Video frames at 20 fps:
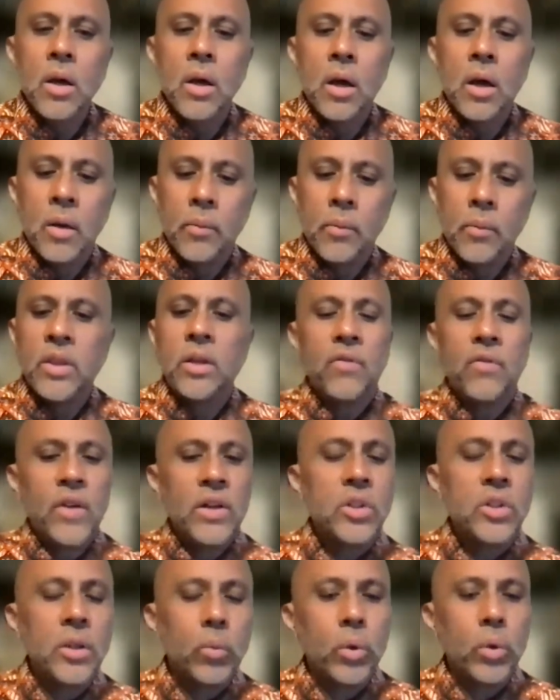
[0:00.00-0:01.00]
um, and then
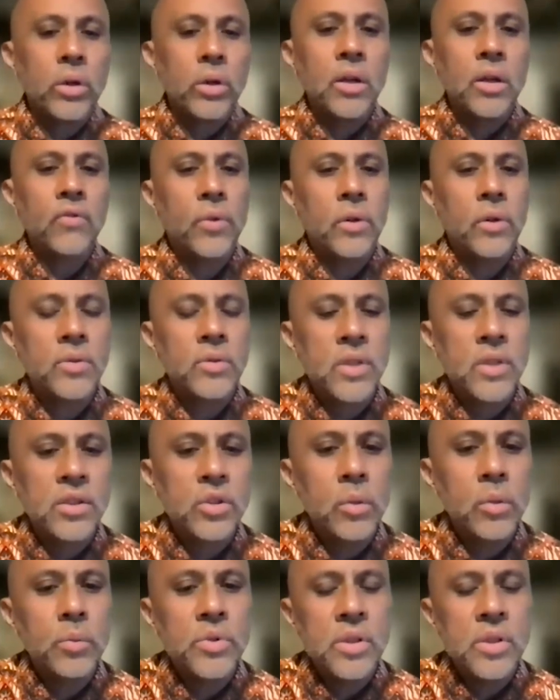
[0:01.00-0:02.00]
eventually working for the
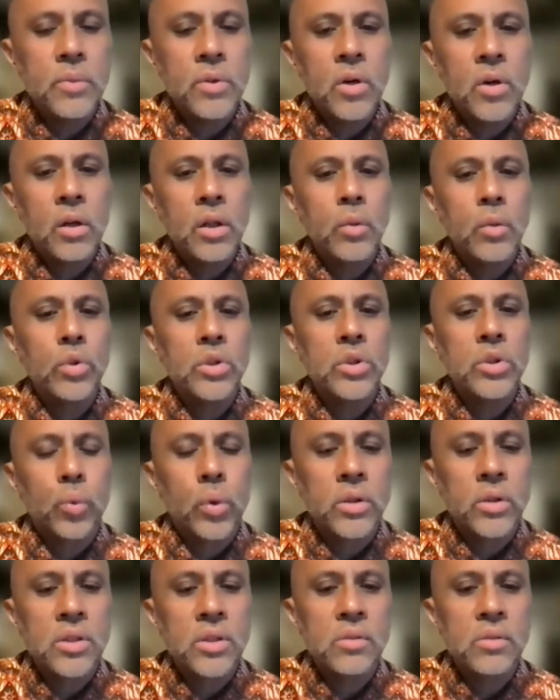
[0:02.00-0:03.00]
Studio Museum in Harlem, which
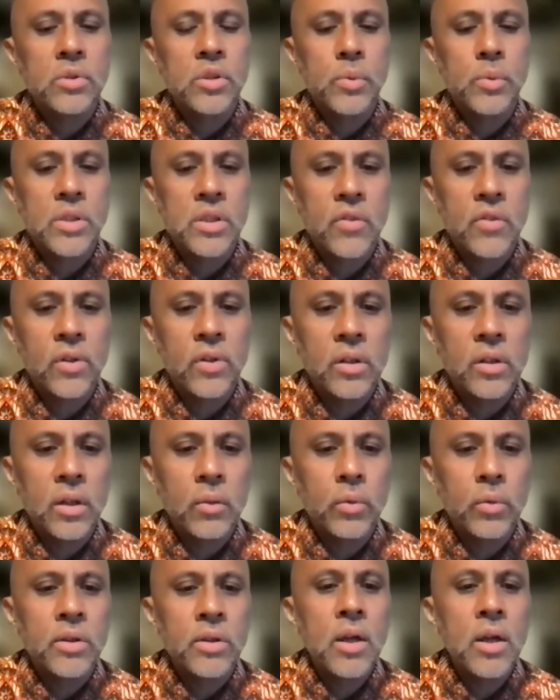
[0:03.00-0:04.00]
works specifically
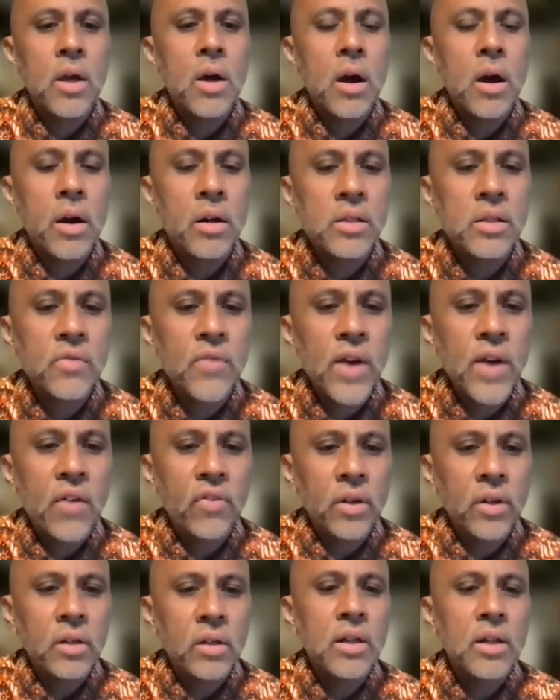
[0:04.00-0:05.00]
with arts of
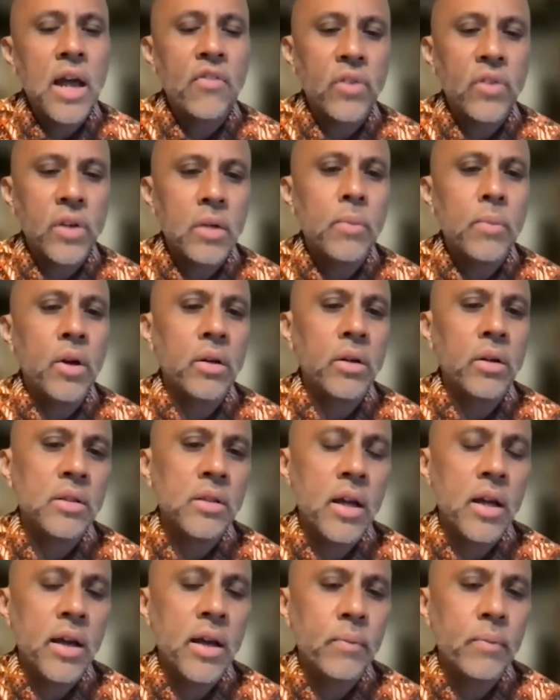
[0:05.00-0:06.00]
African and African
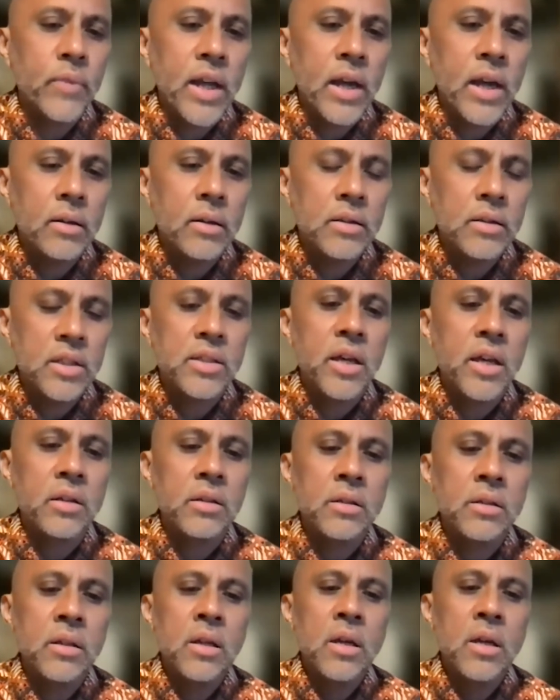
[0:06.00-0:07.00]
American um, descent.
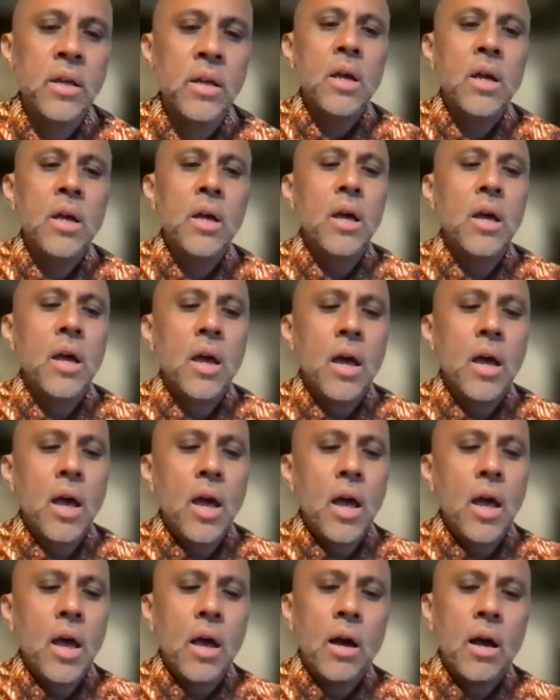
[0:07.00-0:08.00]

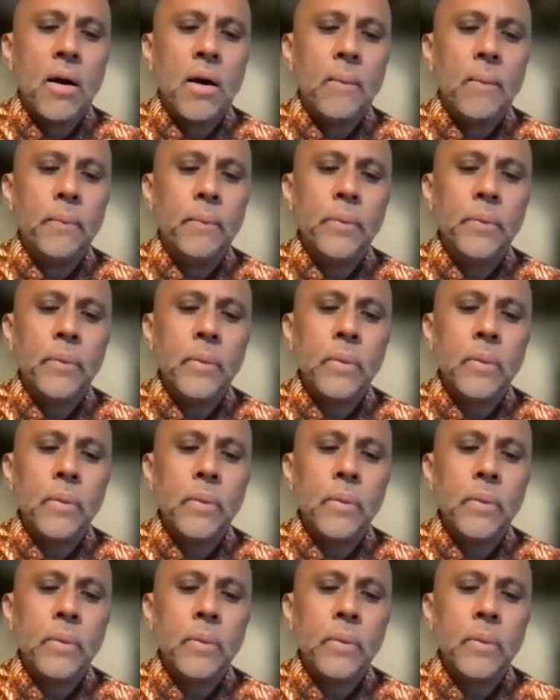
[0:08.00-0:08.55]
Um,